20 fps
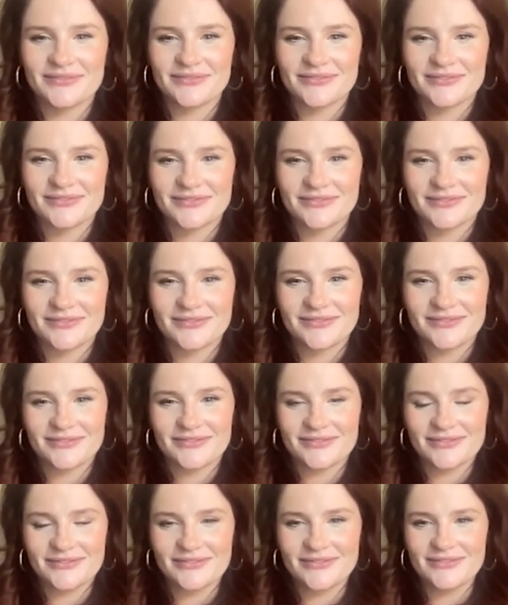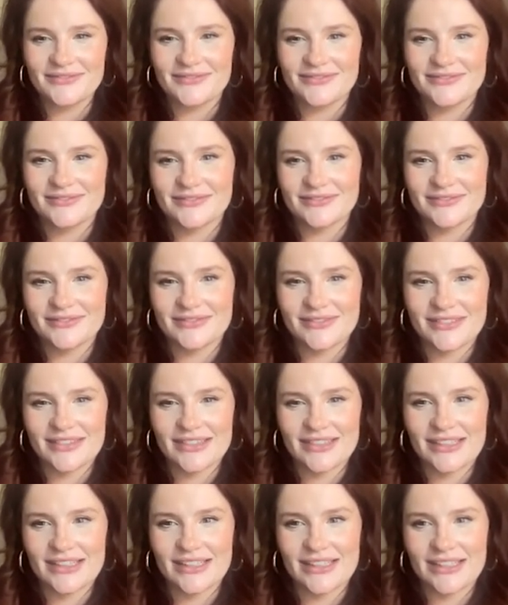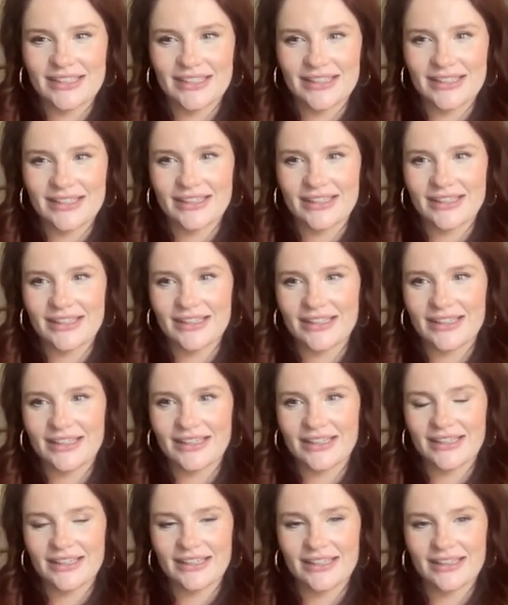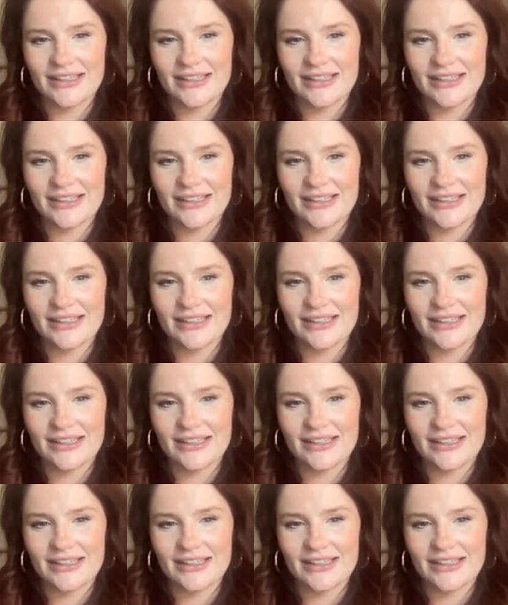(silent)